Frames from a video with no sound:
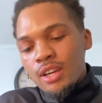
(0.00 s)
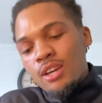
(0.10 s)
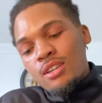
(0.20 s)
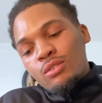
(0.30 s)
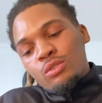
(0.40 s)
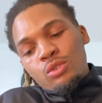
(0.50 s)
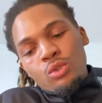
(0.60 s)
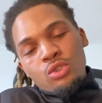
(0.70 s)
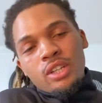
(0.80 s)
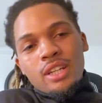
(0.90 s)
So as soon as
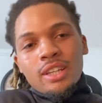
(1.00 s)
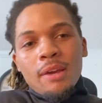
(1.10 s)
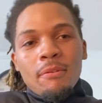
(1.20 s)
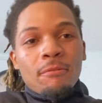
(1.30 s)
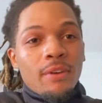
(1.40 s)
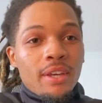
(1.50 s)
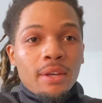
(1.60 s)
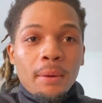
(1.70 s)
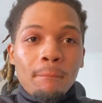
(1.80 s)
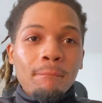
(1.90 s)
you get a Navy
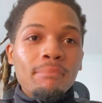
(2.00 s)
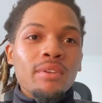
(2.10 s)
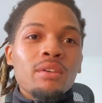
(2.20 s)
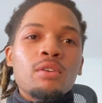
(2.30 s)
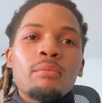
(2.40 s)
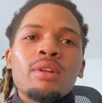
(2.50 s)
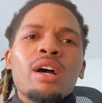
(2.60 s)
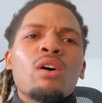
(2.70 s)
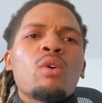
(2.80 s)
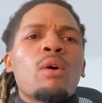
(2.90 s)
Fed, you're gonna be like,
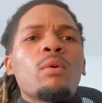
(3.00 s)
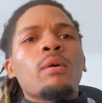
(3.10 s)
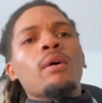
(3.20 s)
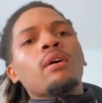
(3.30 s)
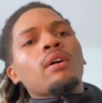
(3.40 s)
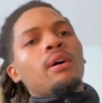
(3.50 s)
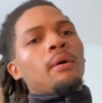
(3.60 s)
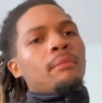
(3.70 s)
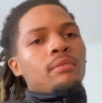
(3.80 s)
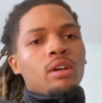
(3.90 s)
oh, I want
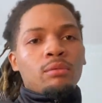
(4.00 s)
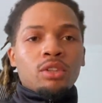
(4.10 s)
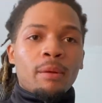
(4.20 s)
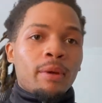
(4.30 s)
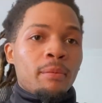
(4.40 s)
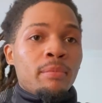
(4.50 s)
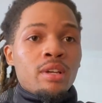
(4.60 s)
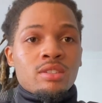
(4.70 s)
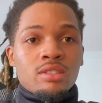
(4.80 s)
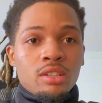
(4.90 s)
to, I'm trying to make a
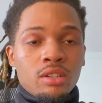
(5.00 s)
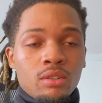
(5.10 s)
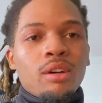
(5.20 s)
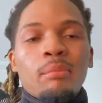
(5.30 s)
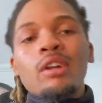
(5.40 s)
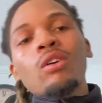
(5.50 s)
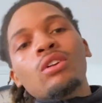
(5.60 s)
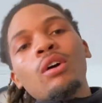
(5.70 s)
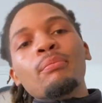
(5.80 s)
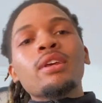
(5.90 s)
business account. But
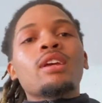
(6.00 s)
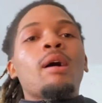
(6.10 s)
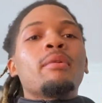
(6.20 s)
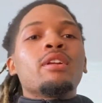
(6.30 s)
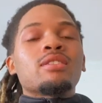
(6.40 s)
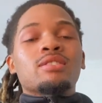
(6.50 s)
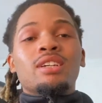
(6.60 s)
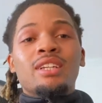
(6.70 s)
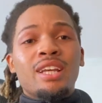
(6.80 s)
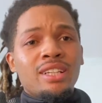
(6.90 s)
don't be coming in there
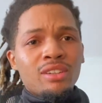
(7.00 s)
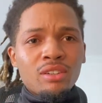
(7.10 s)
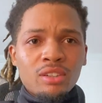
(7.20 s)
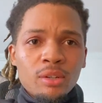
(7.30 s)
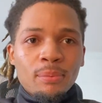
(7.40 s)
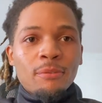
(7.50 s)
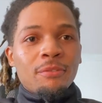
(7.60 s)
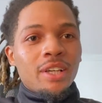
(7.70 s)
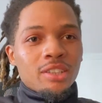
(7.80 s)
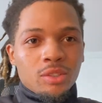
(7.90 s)
saying that. Look
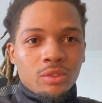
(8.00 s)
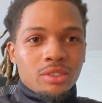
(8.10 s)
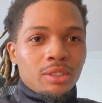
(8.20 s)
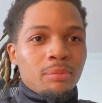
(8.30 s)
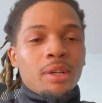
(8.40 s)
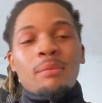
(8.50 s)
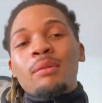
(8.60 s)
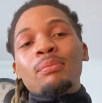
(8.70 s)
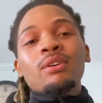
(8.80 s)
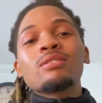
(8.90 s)
professional and shit, man. But
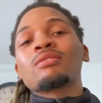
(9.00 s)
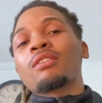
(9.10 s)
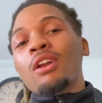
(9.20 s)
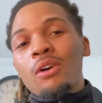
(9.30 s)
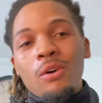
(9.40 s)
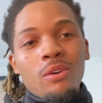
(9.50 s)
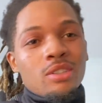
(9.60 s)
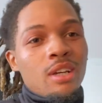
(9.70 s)
put on some clothes.